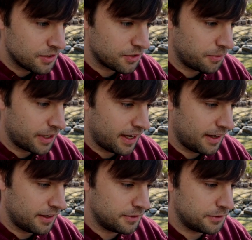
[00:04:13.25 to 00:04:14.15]
So we
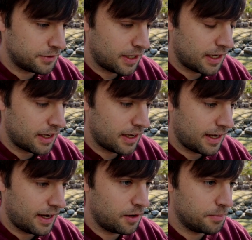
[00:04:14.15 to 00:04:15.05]
have
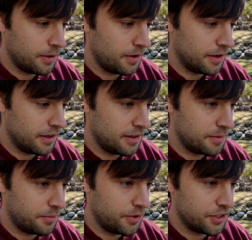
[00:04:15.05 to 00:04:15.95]
Alberta,
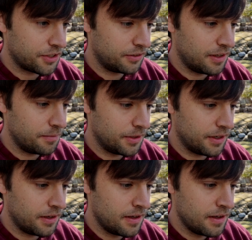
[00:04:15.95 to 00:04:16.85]
British
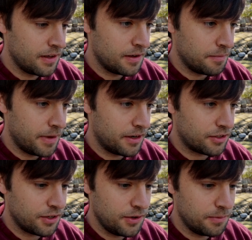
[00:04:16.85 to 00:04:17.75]
Columbia,
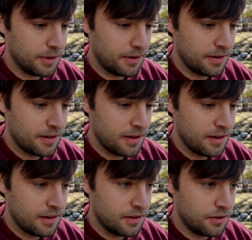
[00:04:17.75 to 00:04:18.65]
Manitoba,
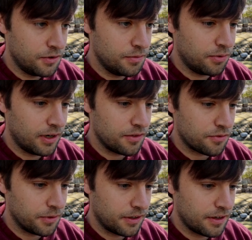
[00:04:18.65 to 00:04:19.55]
New
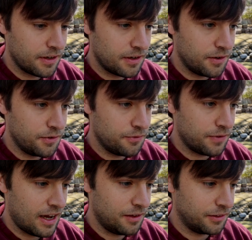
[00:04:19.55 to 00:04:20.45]
Brunswick,
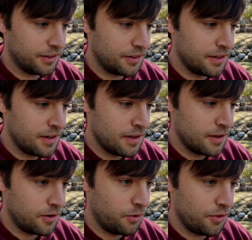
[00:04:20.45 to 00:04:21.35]
Newfoundland,
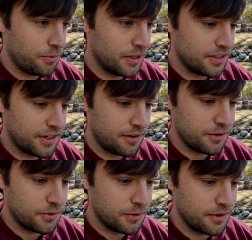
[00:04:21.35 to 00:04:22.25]
Northwest
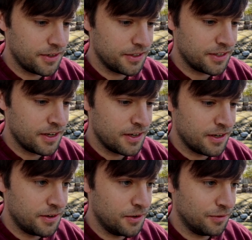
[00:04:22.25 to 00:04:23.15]
Territories,
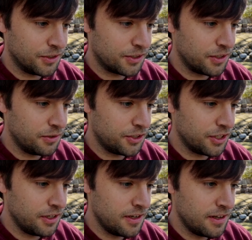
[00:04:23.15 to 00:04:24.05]
Nova
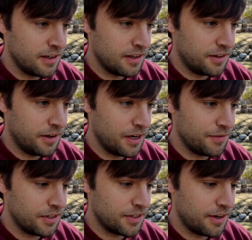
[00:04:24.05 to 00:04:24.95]
Scotia,
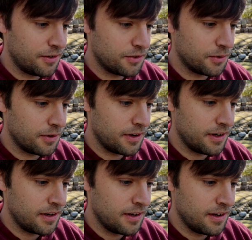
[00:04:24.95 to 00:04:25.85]
Nunavut Territory,